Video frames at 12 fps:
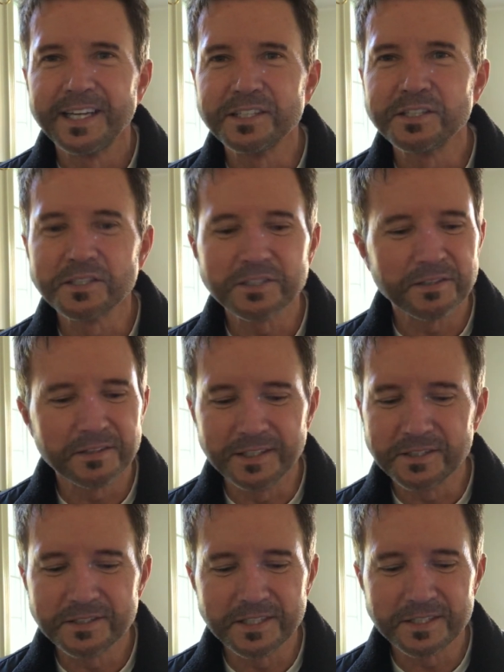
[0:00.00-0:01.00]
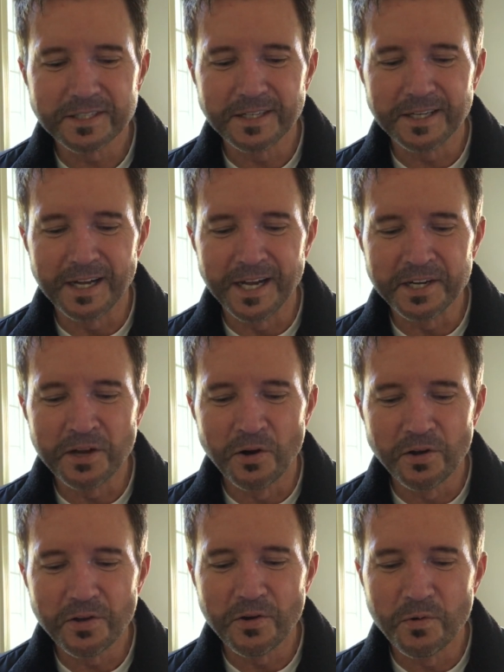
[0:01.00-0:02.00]
It's just, it's just a, an
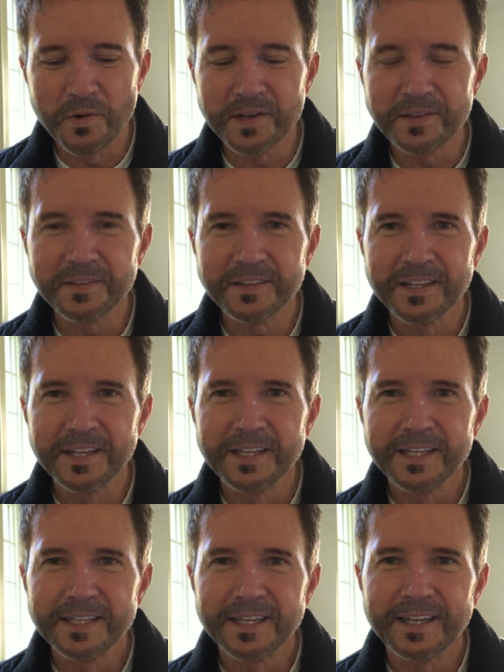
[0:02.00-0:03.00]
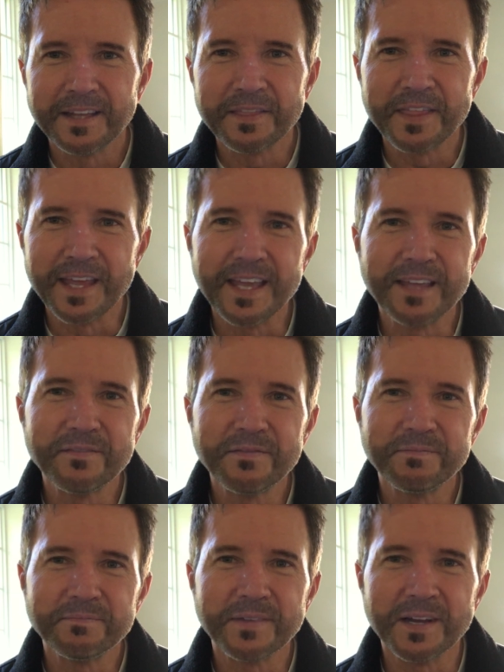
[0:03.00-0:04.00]
ongoing uh, thing
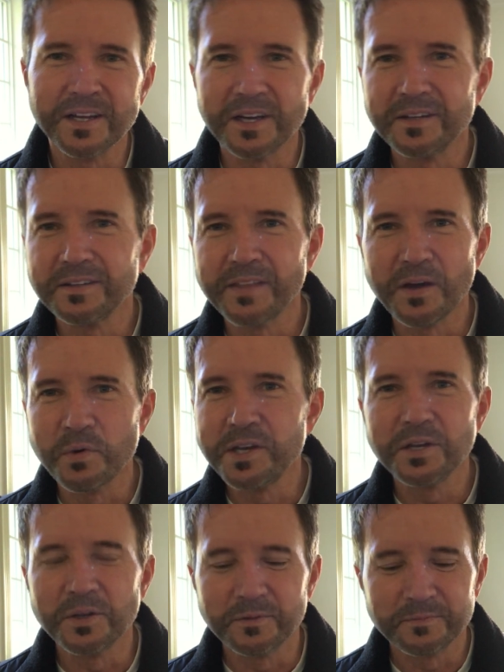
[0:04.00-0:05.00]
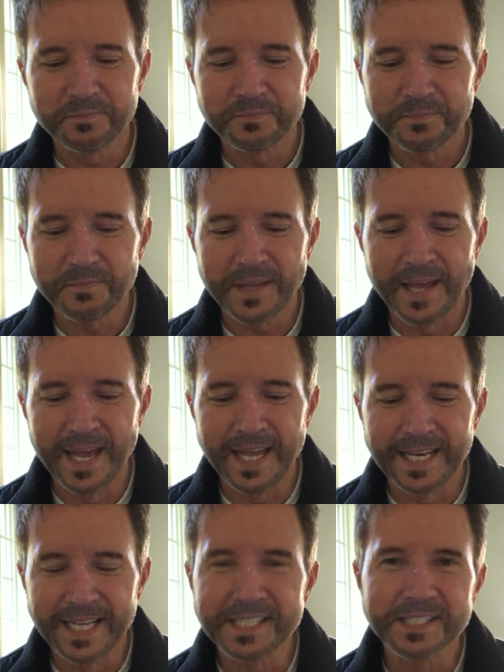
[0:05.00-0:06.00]
uh, that we do,
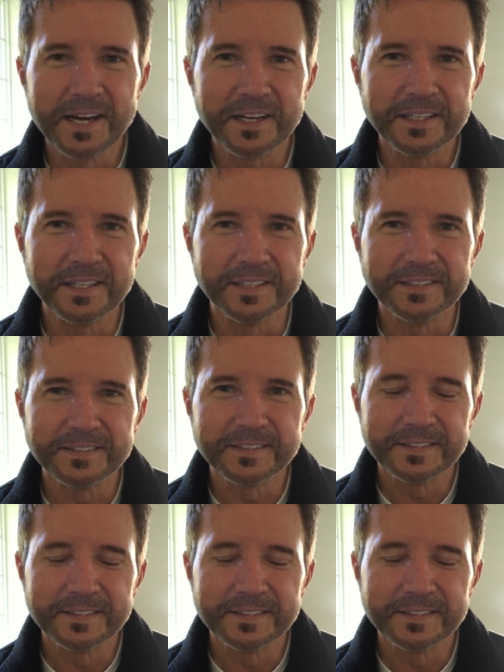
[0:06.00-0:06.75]
and it's not good.